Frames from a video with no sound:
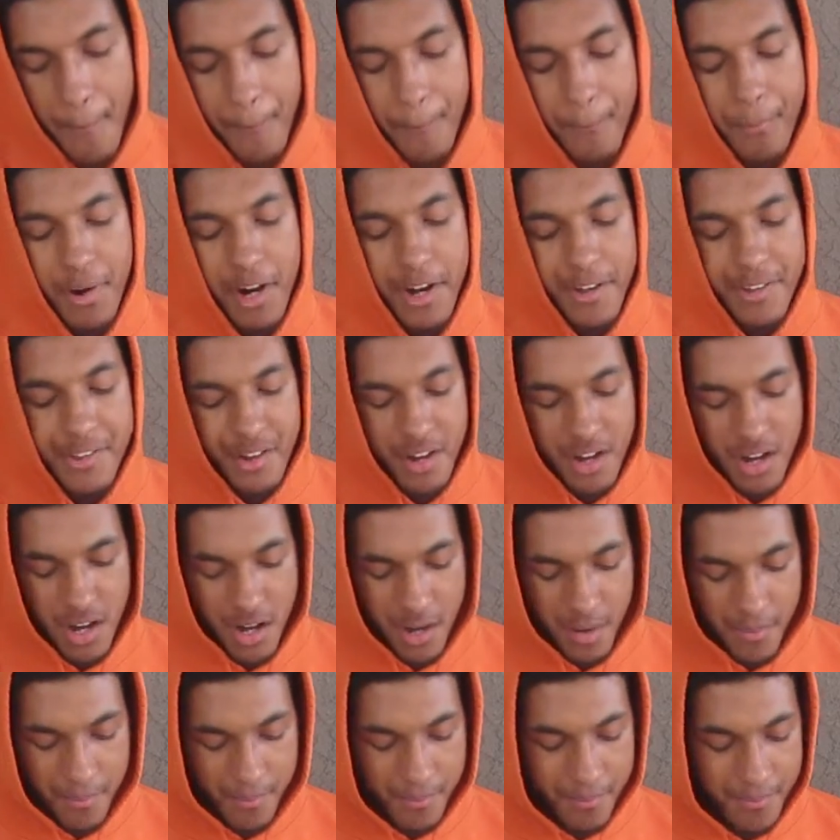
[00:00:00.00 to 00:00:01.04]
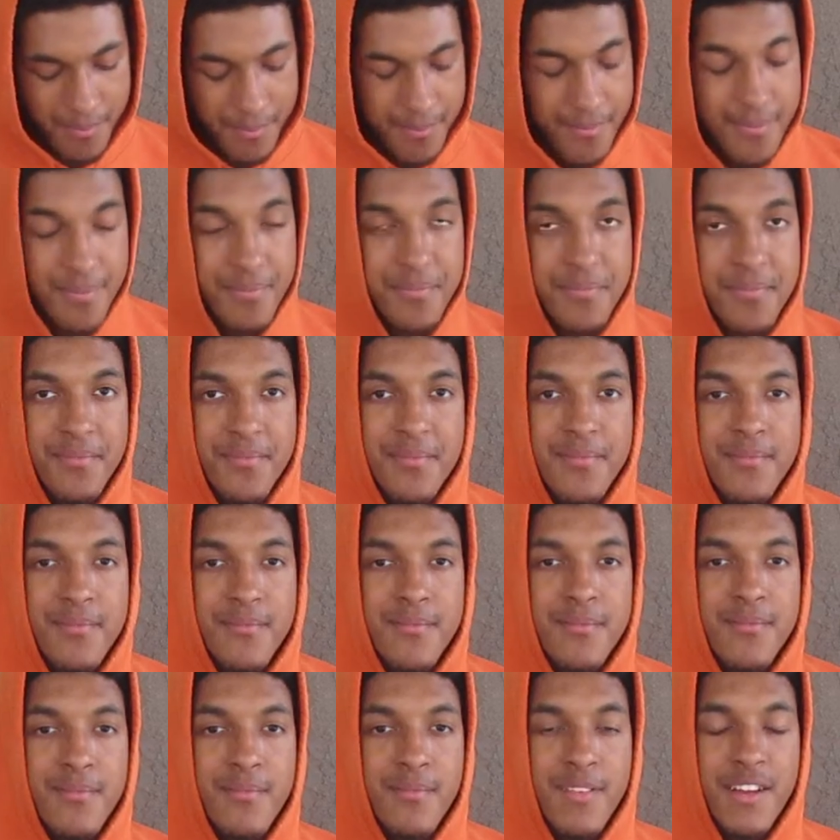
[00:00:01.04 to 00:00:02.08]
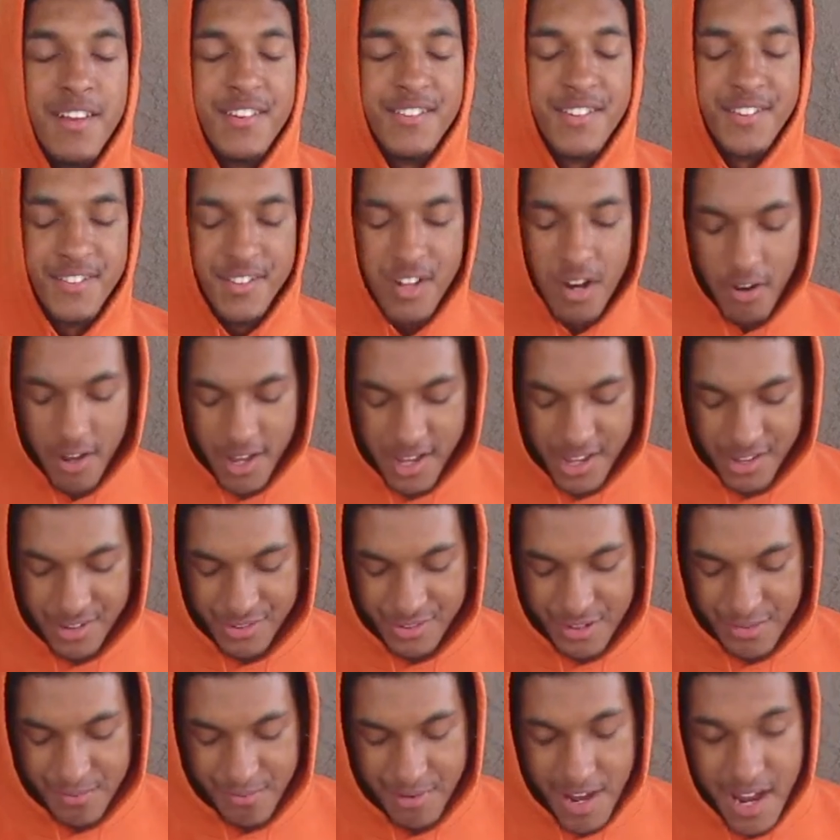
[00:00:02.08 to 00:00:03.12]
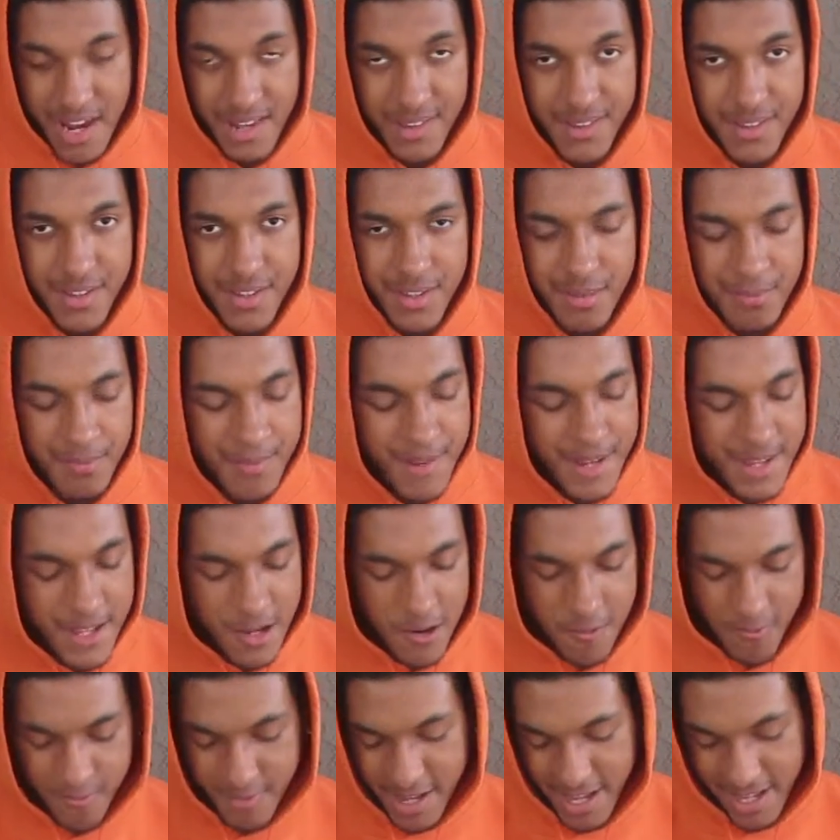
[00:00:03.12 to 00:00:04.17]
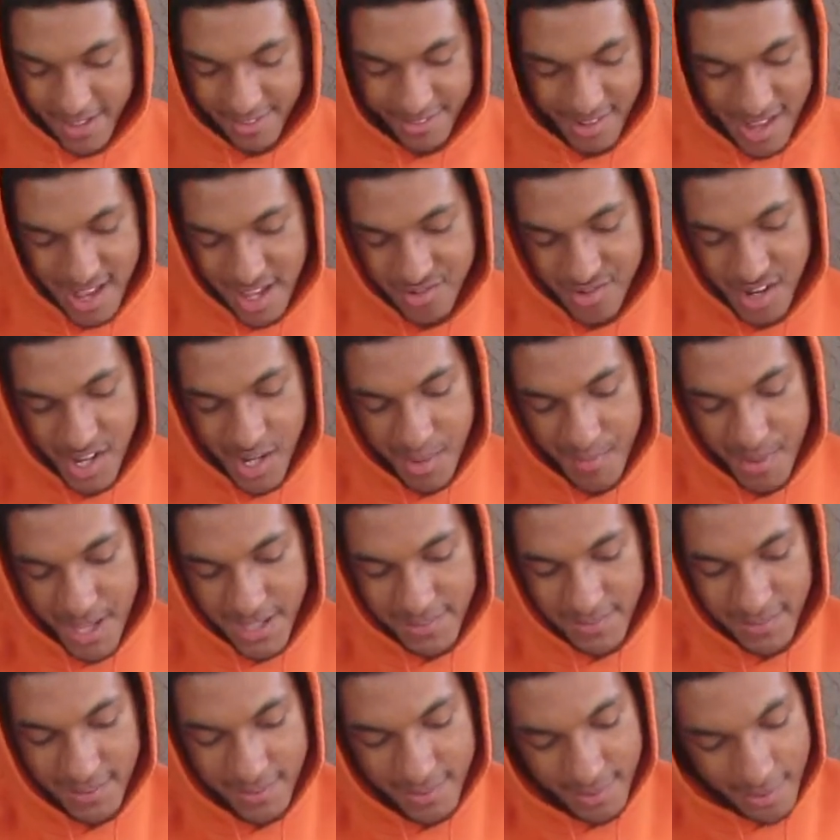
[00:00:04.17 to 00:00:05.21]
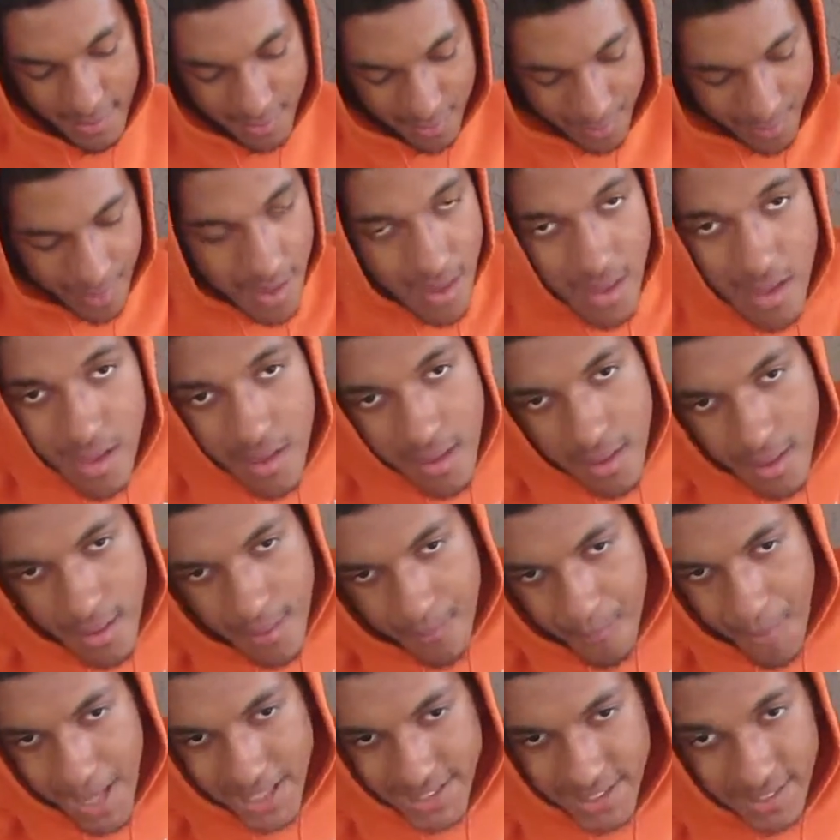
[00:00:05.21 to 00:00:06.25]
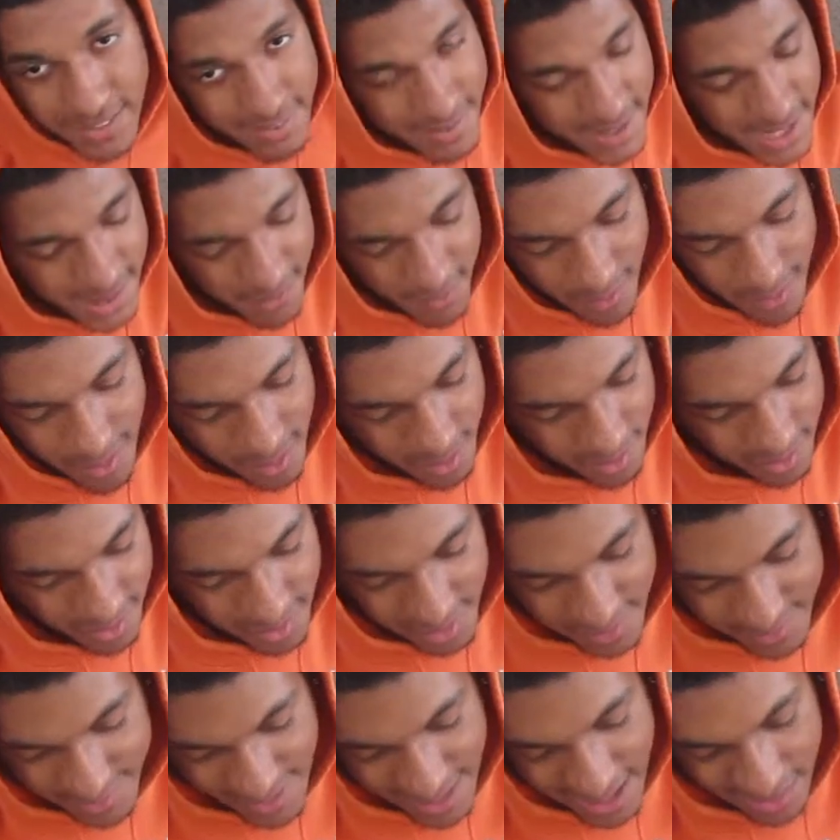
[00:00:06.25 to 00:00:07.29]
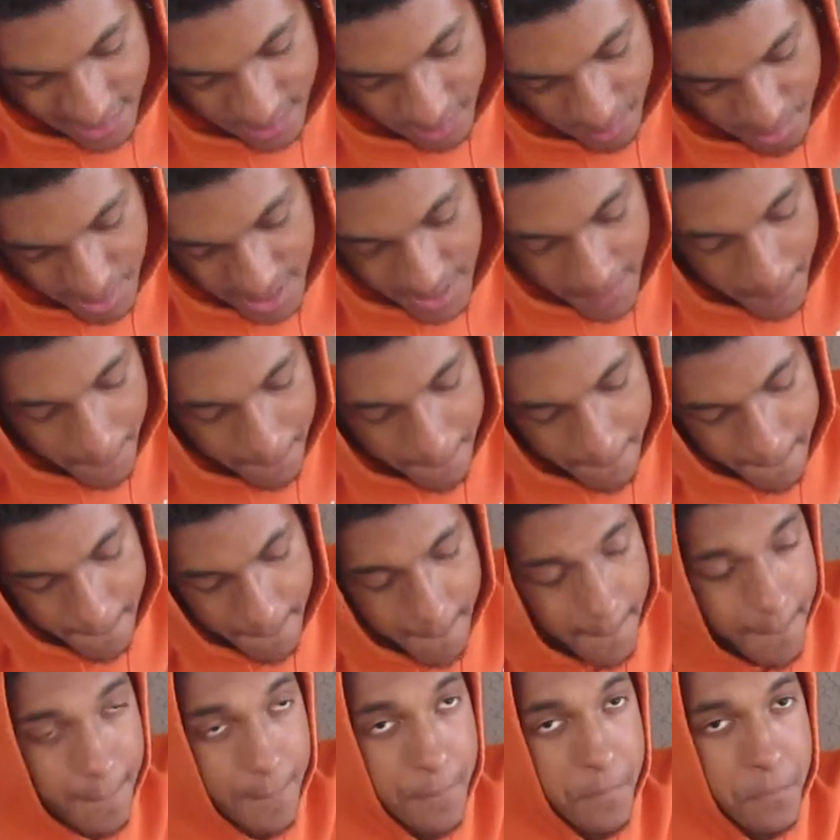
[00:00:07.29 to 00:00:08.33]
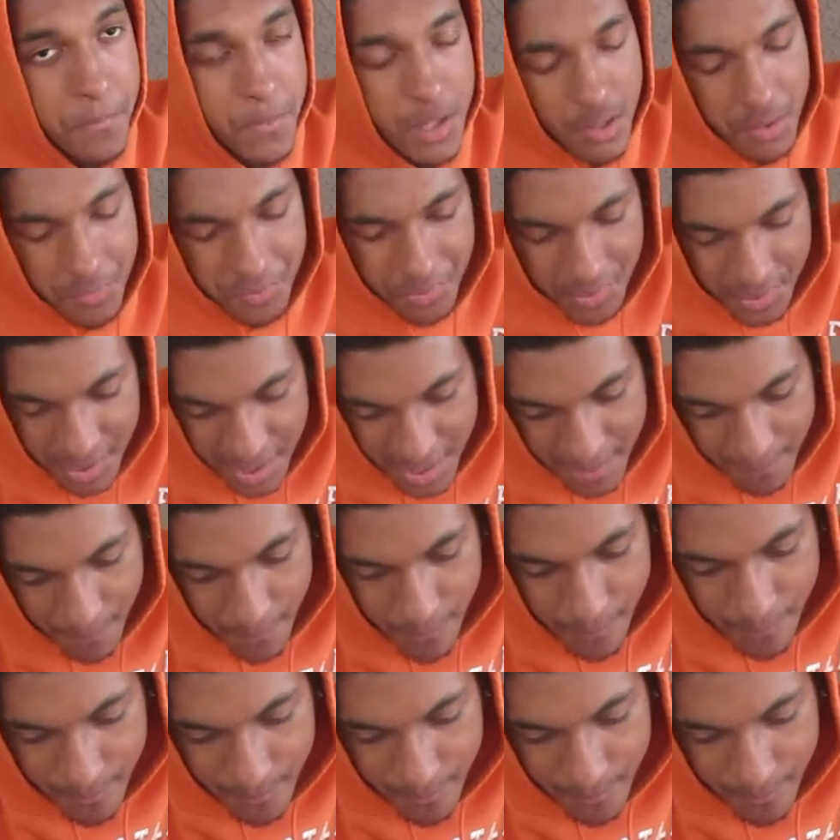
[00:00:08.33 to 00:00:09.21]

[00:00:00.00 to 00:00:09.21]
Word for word: But um, let's just go ahead and jump right into this video, man, because I ain't trying to make this as, make this any longer than this has to be. You know what I'm saying?